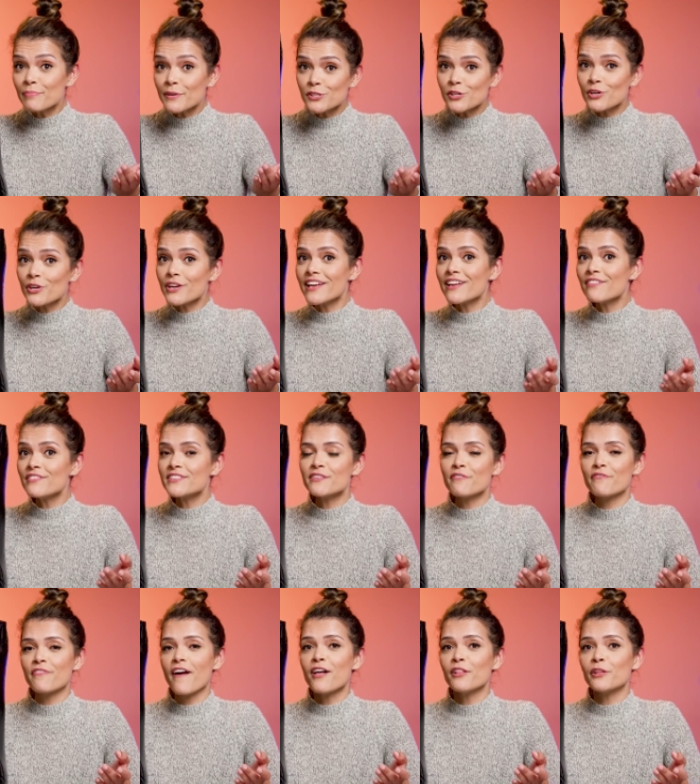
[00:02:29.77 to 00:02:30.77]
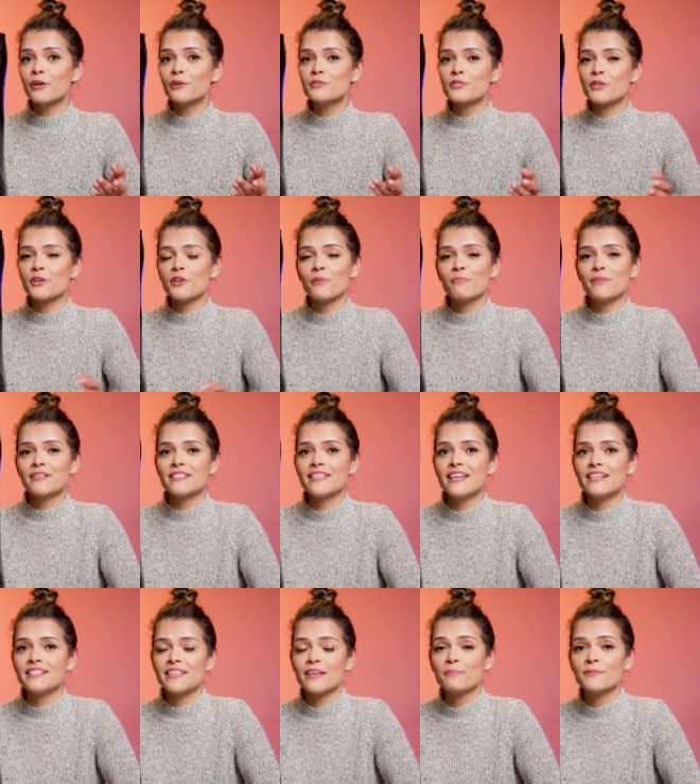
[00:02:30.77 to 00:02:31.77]
be sure to give us a follow so you don't miss
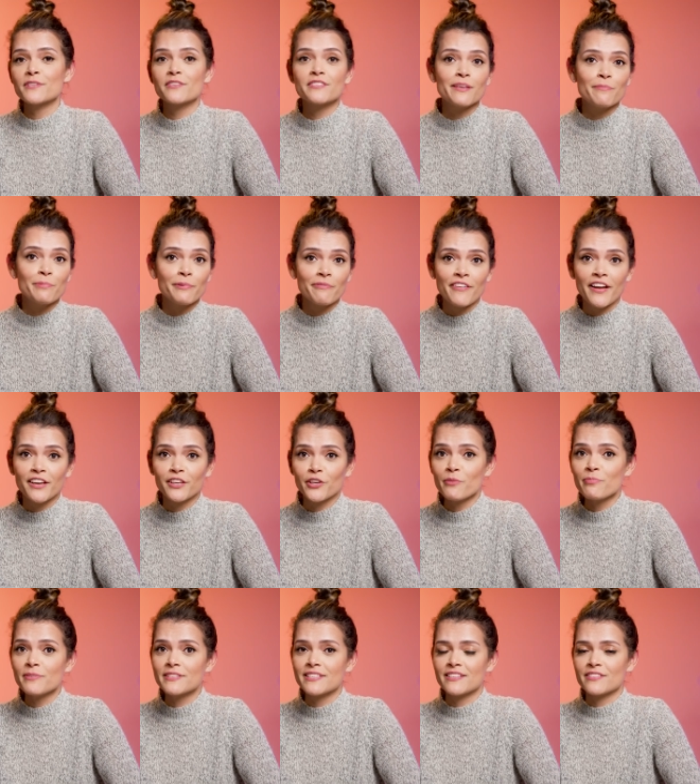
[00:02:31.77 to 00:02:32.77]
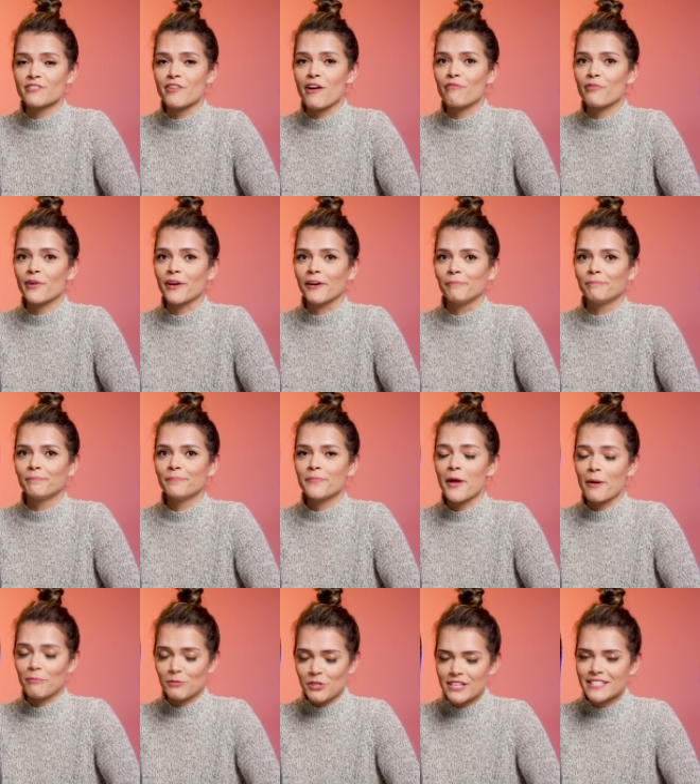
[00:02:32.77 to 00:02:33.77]
any tips on simplifying your business software.
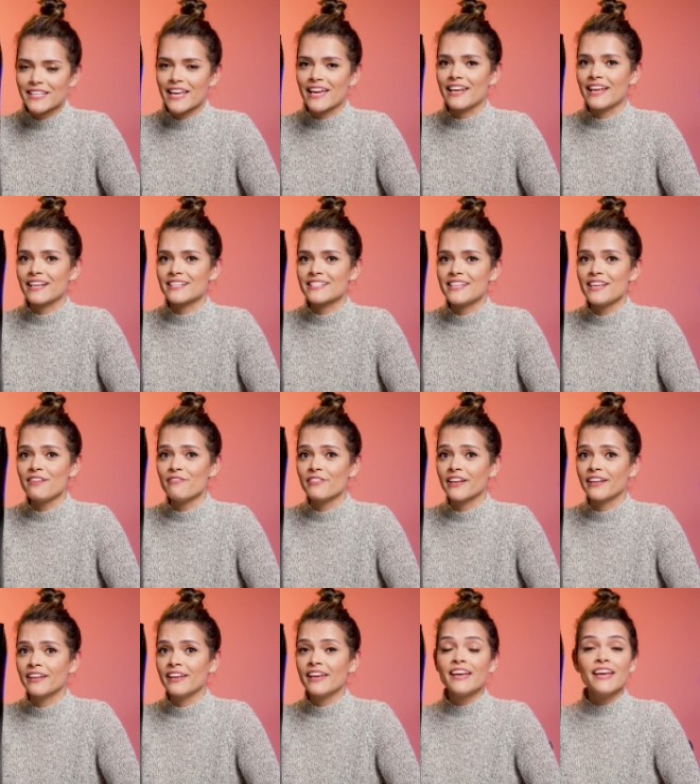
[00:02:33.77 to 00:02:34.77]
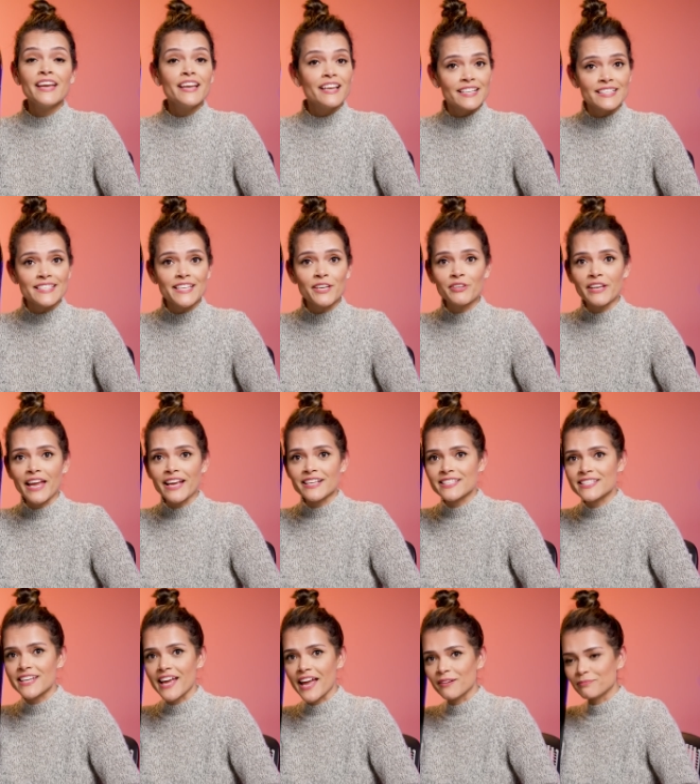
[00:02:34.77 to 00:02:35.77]
I'm Jessica at Nextiva. Until next
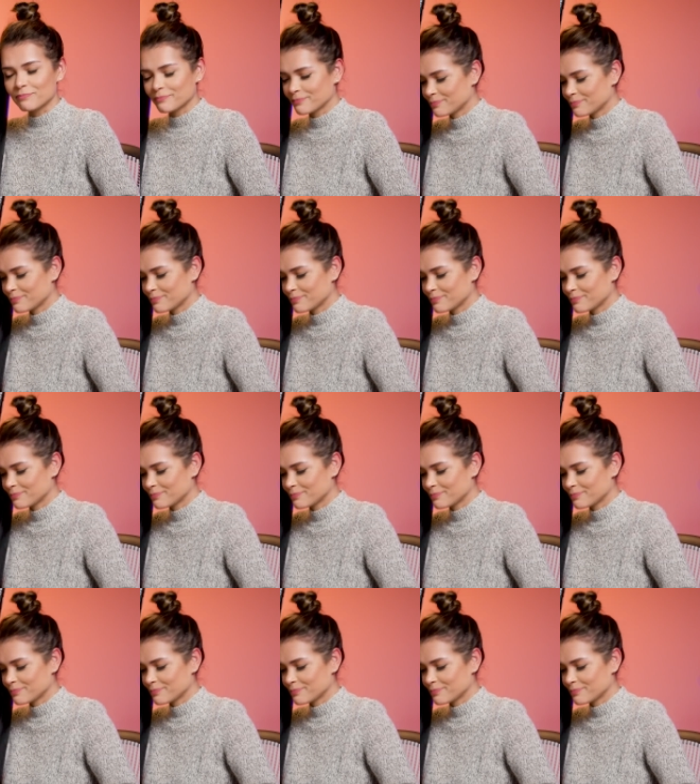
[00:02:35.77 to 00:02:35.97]
time.